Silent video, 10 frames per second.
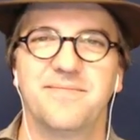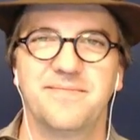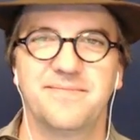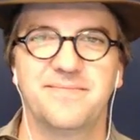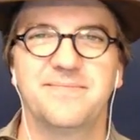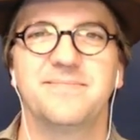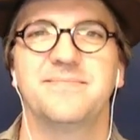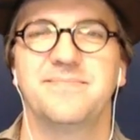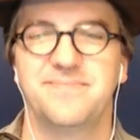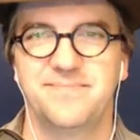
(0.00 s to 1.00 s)

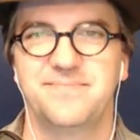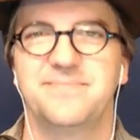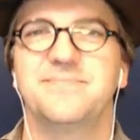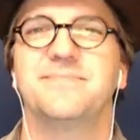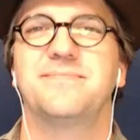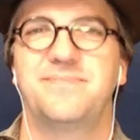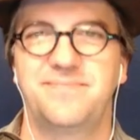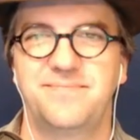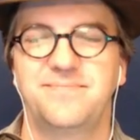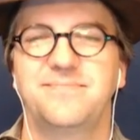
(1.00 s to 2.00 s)

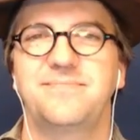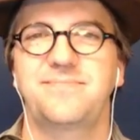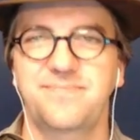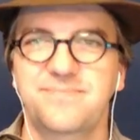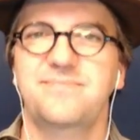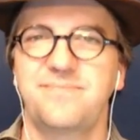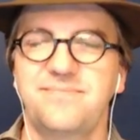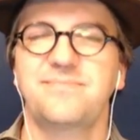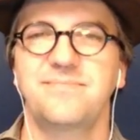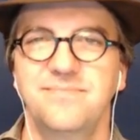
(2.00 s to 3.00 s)

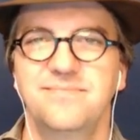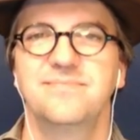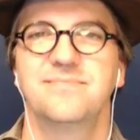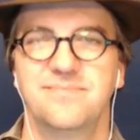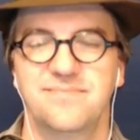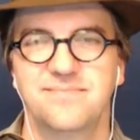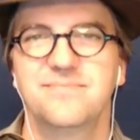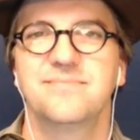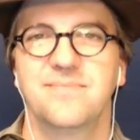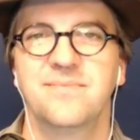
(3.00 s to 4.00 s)

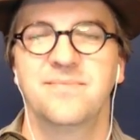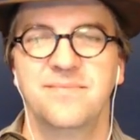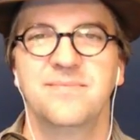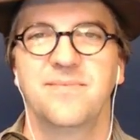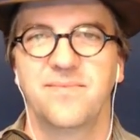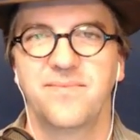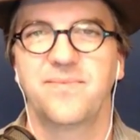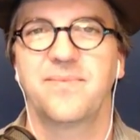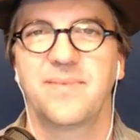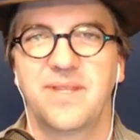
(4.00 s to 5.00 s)

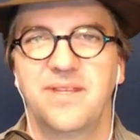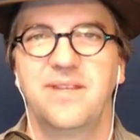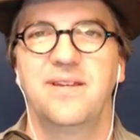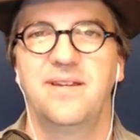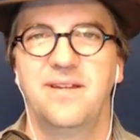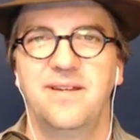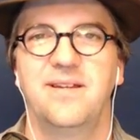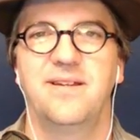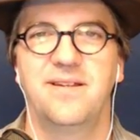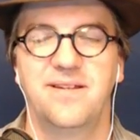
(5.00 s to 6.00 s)

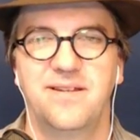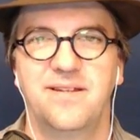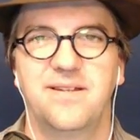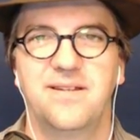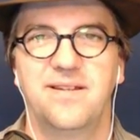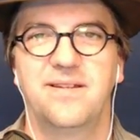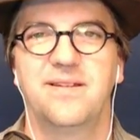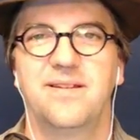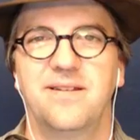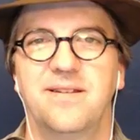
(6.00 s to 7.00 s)

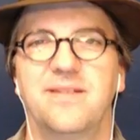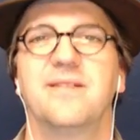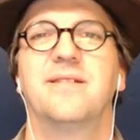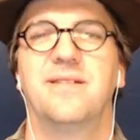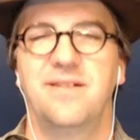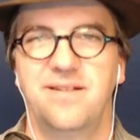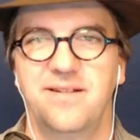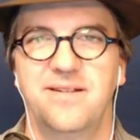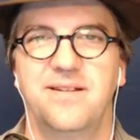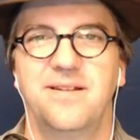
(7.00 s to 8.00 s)
[no speech]